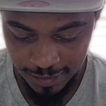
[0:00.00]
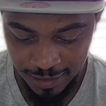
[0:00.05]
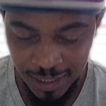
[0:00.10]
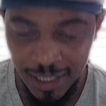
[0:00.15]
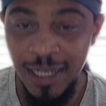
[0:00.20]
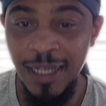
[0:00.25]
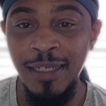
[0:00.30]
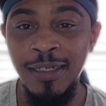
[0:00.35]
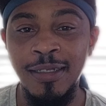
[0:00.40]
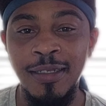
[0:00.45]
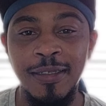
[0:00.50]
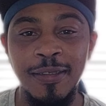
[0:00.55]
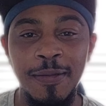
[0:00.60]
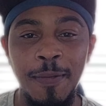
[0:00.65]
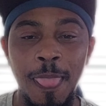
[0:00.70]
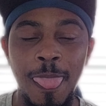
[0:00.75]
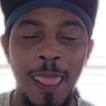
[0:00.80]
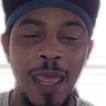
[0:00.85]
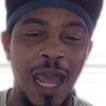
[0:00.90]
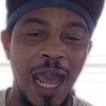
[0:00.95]
these,
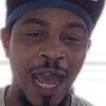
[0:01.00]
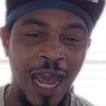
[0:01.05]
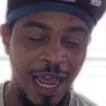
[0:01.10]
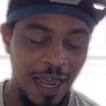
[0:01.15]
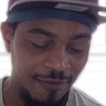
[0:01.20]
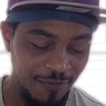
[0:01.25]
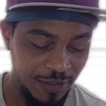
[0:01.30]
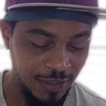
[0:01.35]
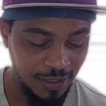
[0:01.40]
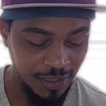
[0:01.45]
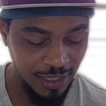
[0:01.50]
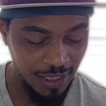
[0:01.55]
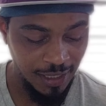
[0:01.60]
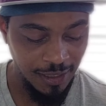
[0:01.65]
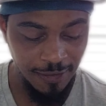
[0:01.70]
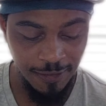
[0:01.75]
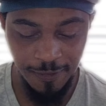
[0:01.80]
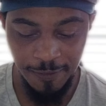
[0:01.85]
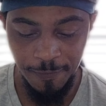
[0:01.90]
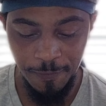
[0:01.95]
I have to
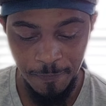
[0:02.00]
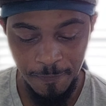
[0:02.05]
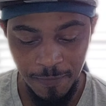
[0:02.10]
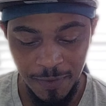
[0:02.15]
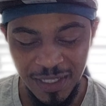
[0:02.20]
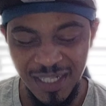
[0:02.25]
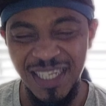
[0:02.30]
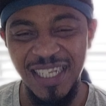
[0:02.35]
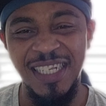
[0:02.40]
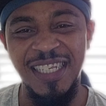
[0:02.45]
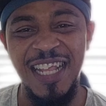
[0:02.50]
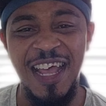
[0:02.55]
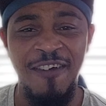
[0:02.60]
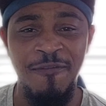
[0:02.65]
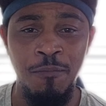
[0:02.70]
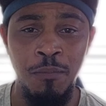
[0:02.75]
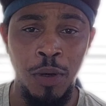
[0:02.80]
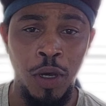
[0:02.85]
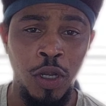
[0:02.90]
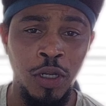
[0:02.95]
say, since
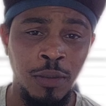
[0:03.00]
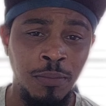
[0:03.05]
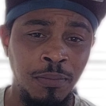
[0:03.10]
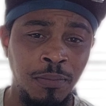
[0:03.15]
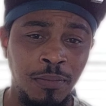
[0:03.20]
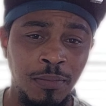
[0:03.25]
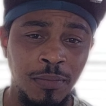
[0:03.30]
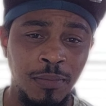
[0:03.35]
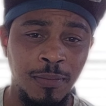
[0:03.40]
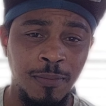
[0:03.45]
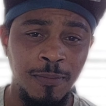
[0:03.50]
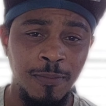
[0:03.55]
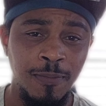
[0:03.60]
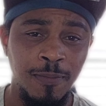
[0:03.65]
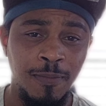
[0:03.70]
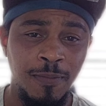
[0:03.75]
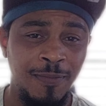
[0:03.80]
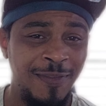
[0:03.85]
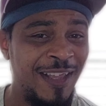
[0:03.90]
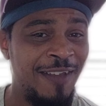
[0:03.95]
I've bought them,
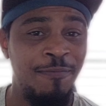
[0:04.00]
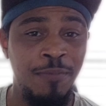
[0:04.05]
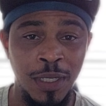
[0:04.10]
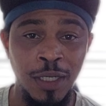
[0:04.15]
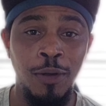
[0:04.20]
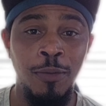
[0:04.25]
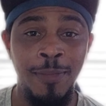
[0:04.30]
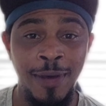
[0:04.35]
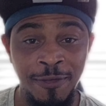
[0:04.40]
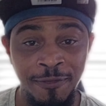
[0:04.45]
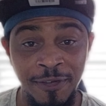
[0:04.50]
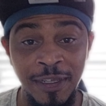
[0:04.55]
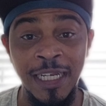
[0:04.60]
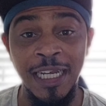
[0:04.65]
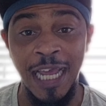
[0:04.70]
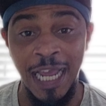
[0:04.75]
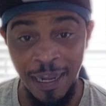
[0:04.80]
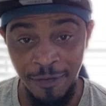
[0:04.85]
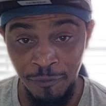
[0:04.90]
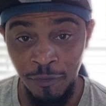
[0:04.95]
they've been on my
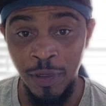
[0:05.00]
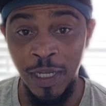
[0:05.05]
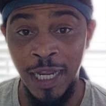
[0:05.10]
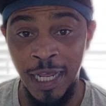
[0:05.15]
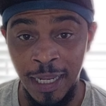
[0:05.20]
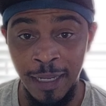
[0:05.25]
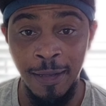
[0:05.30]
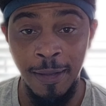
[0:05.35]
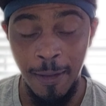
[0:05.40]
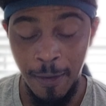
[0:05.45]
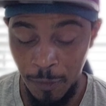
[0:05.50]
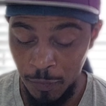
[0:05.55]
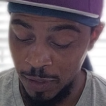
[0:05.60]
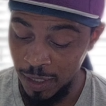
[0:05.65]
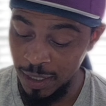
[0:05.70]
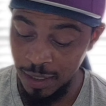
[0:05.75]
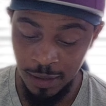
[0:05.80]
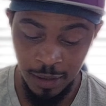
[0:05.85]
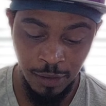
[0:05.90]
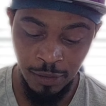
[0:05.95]
feet every day,
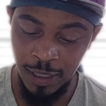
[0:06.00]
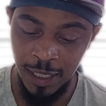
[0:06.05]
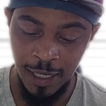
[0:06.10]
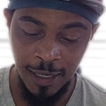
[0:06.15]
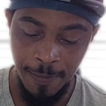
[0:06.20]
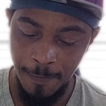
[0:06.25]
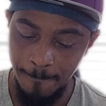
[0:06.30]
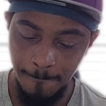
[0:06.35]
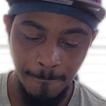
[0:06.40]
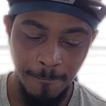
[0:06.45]
okay? No lie.